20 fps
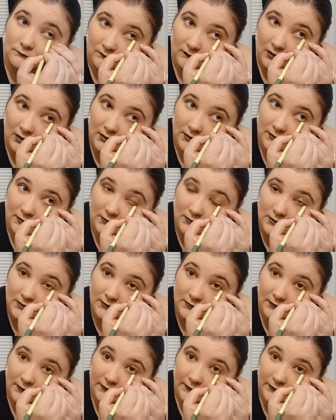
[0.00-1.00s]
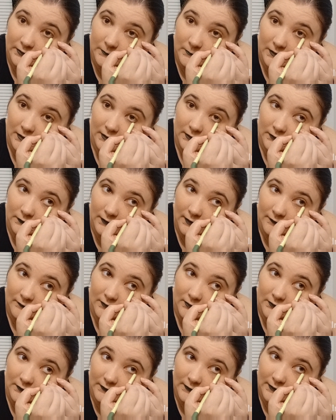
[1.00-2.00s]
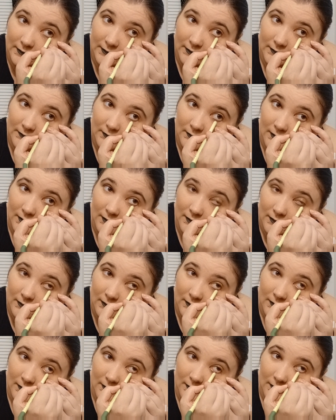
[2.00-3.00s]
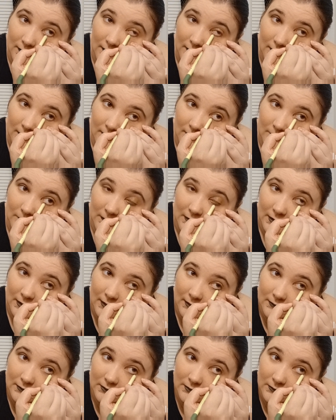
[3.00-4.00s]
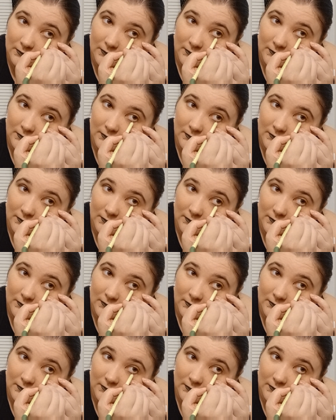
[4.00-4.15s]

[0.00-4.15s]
And it just occurred to me I don't have a green matte.